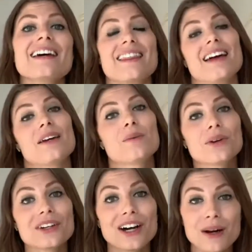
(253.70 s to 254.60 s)
that it
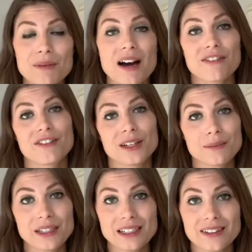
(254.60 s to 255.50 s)
will come off of it
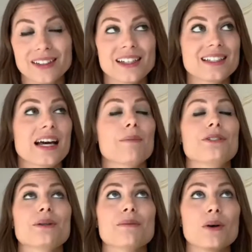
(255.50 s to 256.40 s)
immediately. It has happened
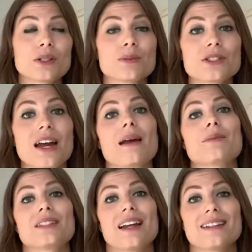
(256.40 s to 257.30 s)
multiple times
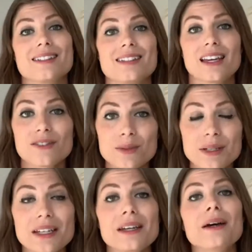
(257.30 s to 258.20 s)
and it has saved
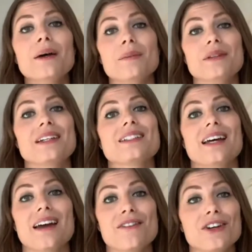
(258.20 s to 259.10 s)
me, because
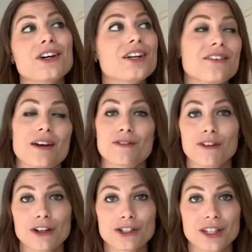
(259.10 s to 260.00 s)
I could have had
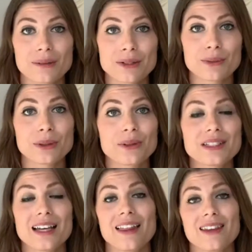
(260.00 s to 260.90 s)
furniture that was ruined.
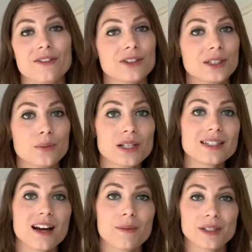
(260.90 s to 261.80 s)
That thankfully was
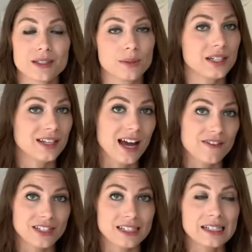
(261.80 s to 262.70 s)
not, because we didn't have
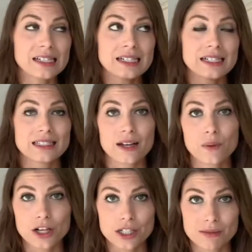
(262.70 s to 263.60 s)
any
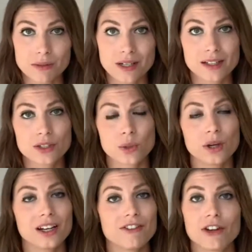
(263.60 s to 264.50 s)
non-washable ones,
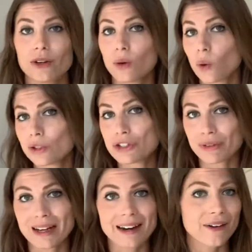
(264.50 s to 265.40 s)
or if they're old,
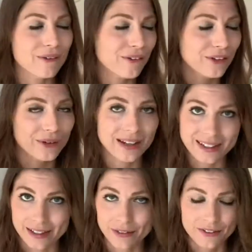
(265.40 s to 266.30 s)
dried out, go ahead
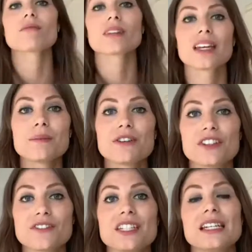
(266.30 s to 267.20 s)
and get rid of them. Number
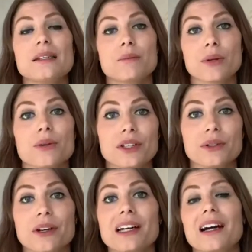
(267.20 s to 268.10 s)
fifteen, broken
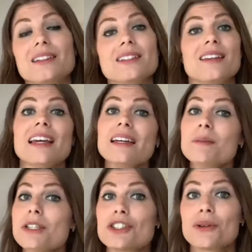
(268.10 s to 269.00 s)
crayons. They can
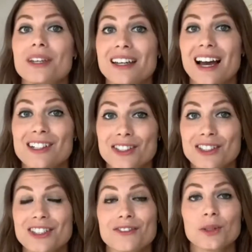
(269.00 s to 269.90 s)
be choking
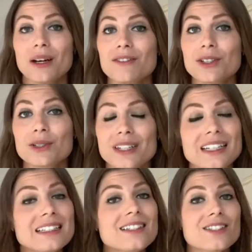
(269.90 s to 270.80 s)
hazards if you have little
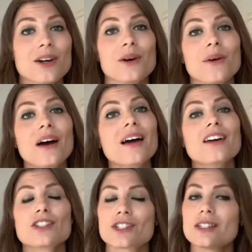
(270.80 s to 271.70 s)
kids, so
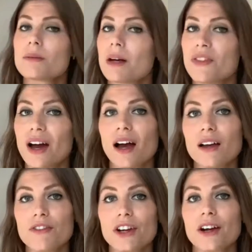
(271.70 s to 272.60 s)
just think about that.
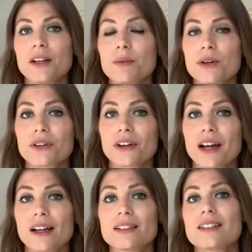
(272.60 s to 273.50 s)
If there are any broken
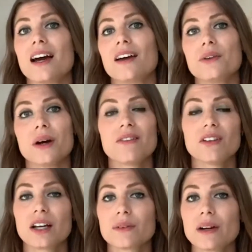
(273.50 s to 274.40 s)
crayons that you have
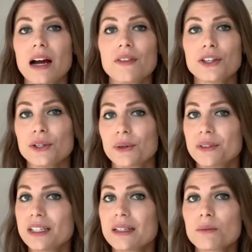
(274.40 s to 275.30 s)
lying around that you don't
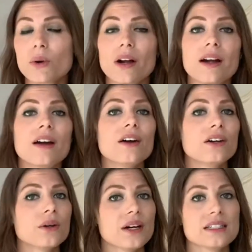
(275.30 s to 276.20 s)
need anymore,
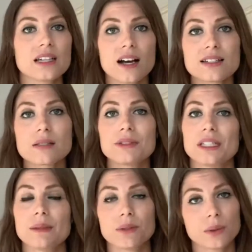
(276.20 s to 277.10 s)
go ahead and toss them and
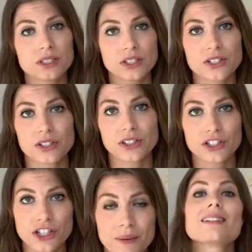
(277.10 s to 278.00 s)
keep the ones that are still in
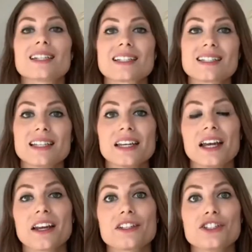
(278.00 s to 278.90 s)
good shape.
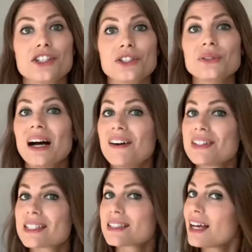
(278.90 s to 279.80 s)
sixteen, do you have a
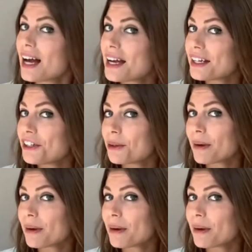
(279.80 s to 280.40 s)
slide in your